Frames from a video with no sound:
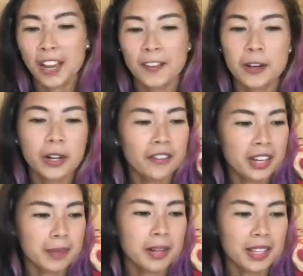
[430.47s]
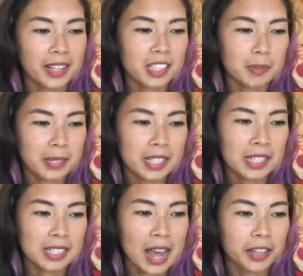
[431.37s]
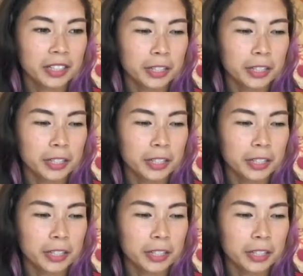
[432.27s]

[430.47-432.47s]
If you don't have anybody that speaks Italian